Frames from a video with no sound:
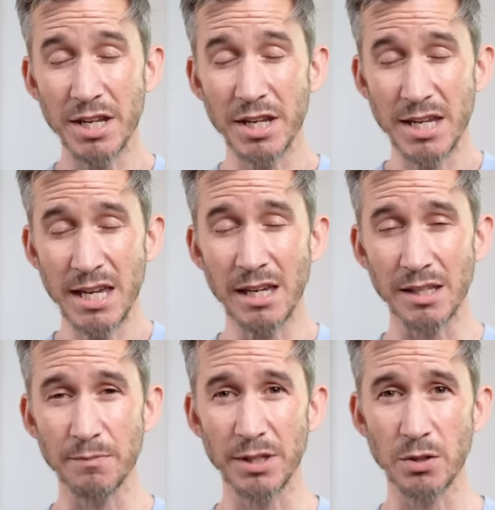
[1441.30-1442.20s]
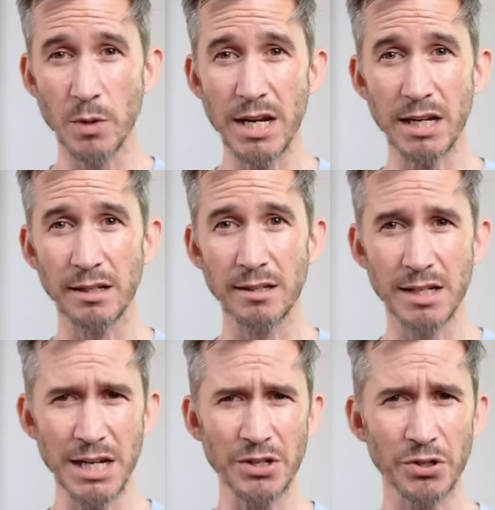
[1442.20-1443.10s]
Years between
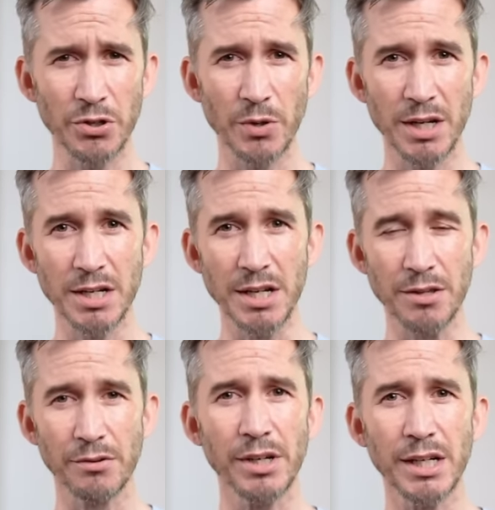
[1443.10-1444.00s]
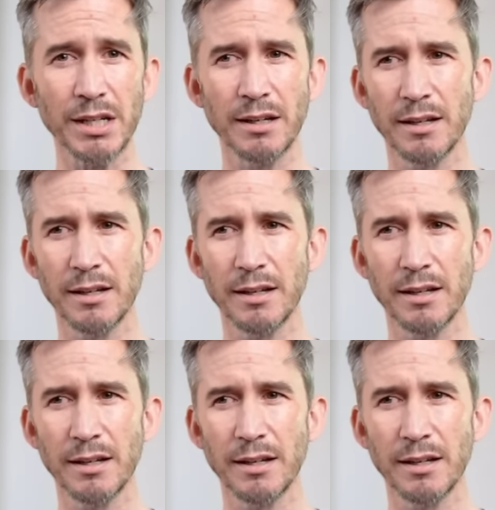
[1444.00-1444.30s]
D two and D three,